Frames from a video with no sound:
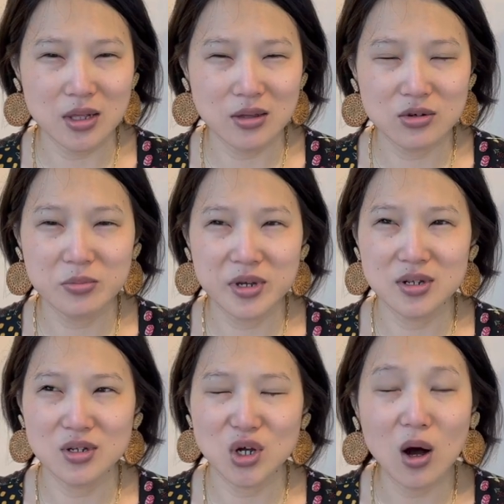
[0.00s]
a little
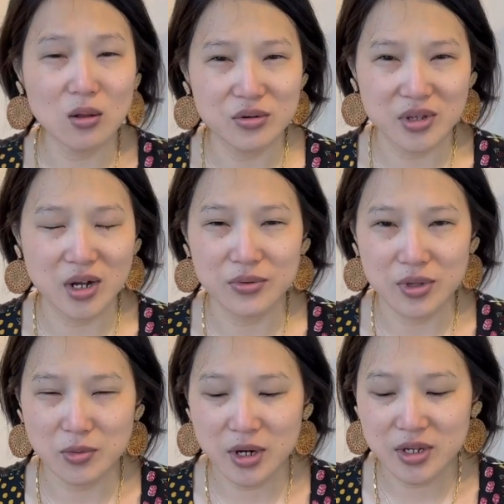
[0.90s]
bit taller than I
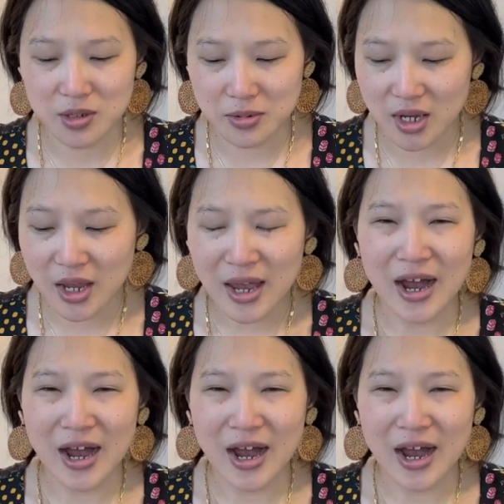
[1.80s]
really want it to be.